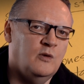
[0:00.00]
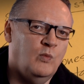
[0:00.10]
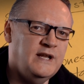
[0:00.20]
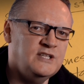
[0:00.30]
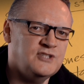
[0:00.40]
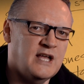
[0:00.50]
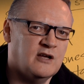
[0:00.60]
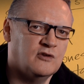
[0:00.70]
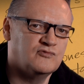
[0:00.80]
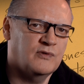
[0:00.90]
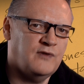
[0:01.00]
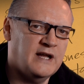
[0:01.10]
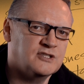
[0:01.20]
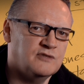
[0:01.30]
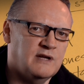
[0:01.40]
When a sound
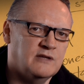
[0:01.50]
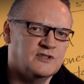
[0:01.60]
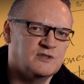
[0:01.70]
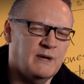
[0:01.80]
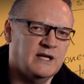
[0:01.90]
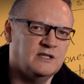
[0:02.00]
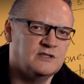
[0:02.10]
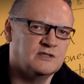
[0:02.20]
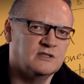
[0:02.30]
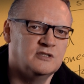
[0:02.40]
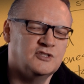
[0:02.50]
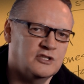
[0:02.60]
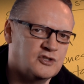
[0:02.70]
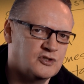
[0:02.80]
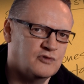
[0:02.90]
reflects around a space,
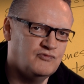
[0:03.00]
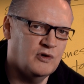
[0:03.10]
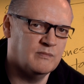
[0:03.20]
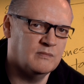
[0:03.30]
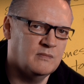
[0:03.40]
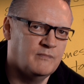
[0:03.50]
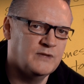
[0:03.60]
such as a room,